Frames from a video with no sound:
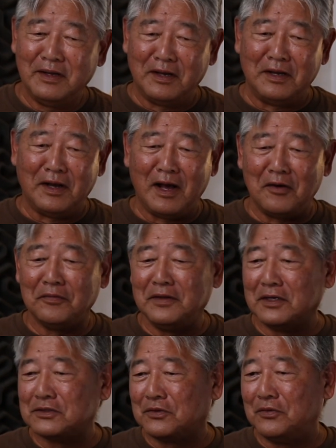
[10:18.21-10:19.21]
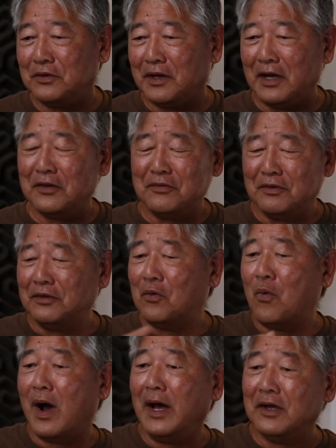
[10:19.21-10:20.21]
how things go together and the
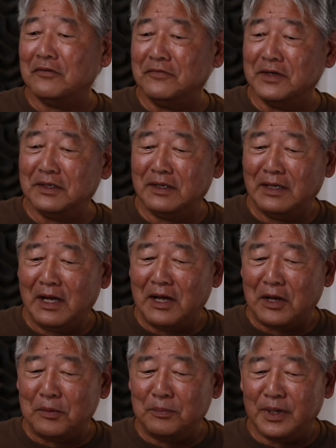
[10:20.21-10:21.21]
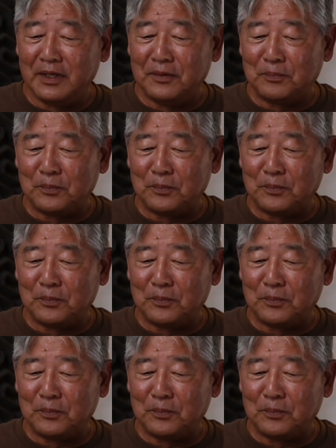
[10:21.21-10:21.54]
why of it. But